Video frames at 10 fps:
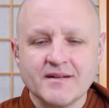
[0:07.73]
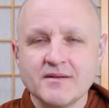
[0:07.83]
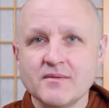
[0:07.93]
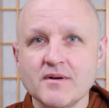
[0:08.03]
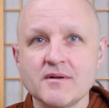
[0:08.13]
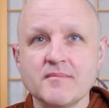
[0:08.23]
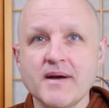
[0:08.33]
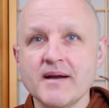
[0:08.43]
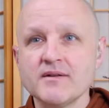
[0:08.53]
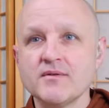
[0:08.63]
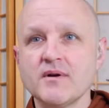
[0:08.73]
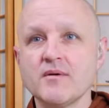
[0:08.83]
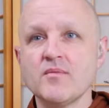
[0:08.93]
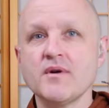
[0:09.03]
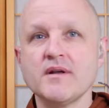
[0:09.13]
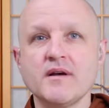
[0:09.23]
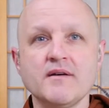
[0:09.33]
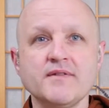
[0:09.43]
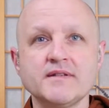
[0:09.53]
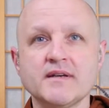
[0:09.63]
Welcome back to our morning
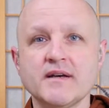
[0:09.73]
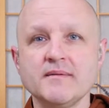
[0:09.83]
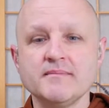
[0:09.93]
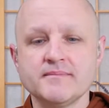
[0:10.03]
coffee time.